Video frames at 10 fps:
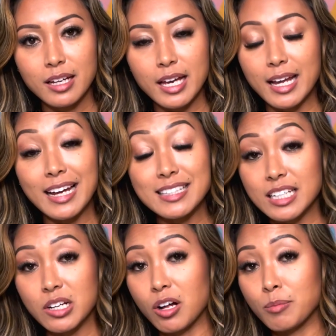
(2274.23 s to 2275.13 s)
and I did
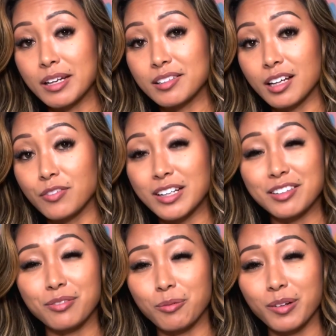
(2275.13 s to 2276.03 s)
it all myself, and
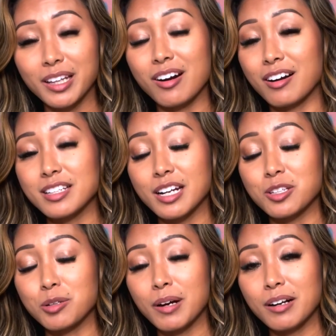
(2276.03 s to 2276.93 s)
it's a really hard thing to
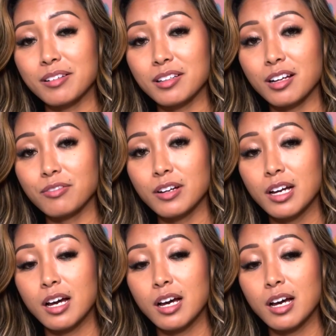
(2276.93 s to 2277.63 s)
do by yourself,